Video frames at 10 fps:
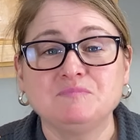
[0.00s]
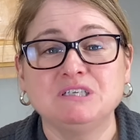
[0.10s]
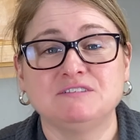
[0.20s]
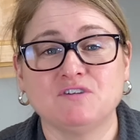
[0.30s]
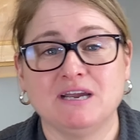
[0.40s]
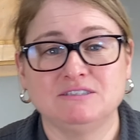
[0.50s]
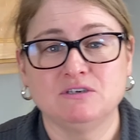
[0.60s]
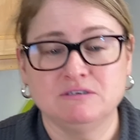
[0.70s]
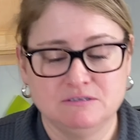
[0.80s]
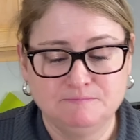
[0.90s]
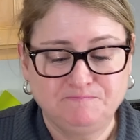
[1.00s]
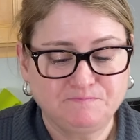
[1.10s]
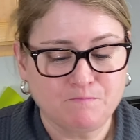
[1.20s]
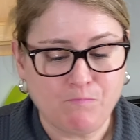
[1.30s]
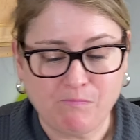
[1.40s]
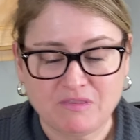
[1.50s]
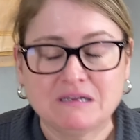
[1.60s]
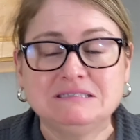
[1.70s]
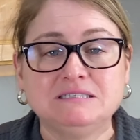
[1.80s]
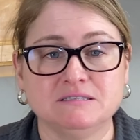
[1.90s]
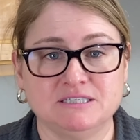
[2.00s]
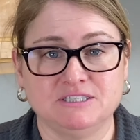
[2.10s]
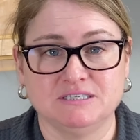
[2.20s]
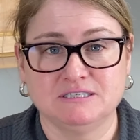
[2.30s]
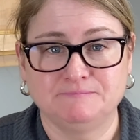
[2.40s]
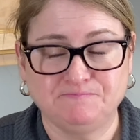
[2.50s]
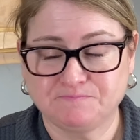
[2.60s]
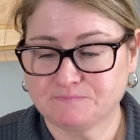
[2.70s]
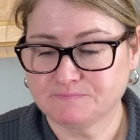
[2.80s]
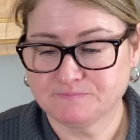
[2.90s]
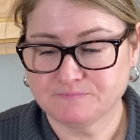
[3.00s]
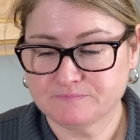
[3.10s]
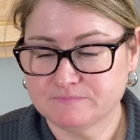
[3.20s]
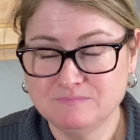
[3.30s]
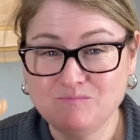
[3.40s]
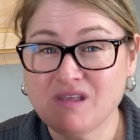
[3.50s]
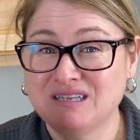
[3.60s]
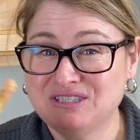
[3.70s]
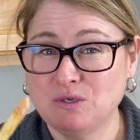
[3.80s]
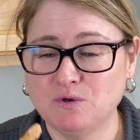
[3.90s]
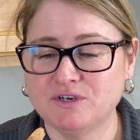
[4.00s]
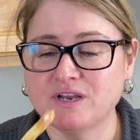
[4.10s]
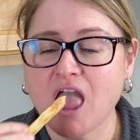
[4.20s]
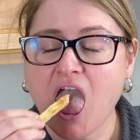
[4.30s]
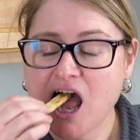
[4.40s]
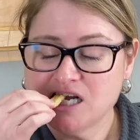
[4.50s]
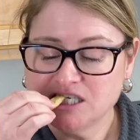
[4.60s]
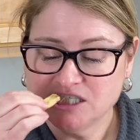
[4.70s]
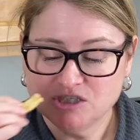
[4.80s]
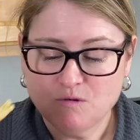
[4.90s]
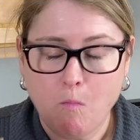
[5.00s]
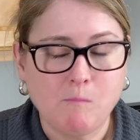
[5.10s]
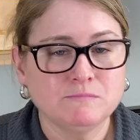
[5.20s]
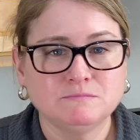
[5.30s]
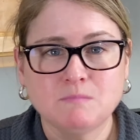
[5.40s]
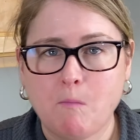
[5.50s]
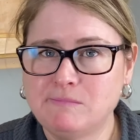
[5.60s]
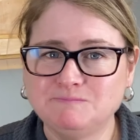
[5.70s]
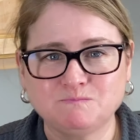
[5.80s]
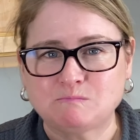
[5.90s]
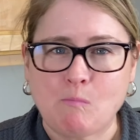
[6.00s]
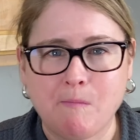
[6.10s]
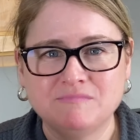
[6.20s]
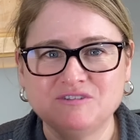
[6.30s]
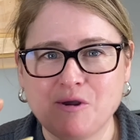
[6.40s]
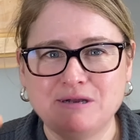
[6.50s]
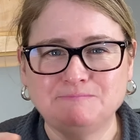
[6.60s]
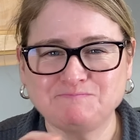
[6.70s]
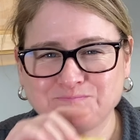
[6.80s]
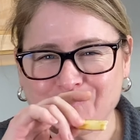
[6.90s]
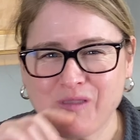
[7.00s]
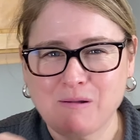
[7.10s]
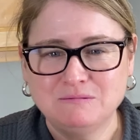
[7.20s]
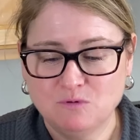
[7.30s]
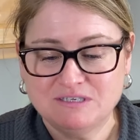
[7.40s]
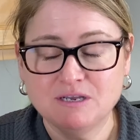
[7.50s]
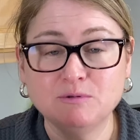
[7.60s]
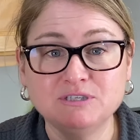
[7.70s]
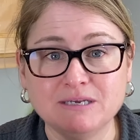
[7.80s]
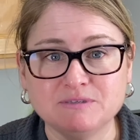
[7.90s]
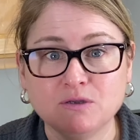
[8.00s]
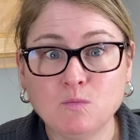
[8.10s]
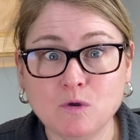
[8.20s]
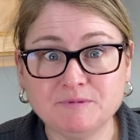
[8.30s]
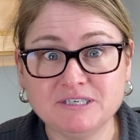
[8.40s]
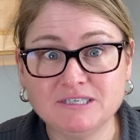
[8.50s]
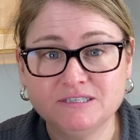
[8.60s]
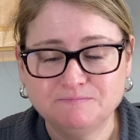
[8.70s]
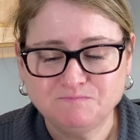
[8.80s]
These fries are delicious. So good. Mmm. Sorry. Oh, I double dipped. Whoopsies.